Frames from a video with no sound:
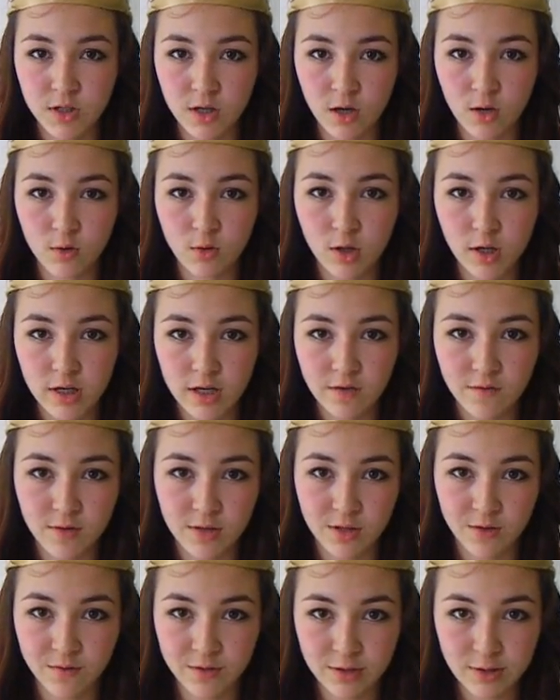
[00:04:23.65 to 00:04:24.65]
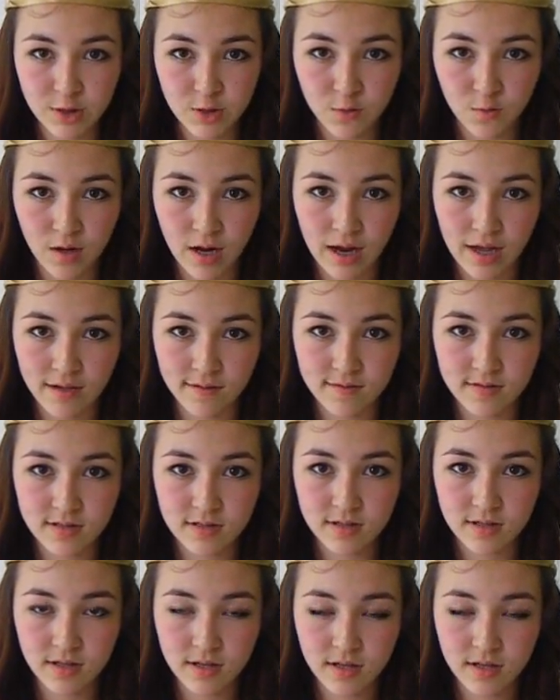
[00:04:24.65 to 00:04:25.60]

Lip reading: to go looking for their future wives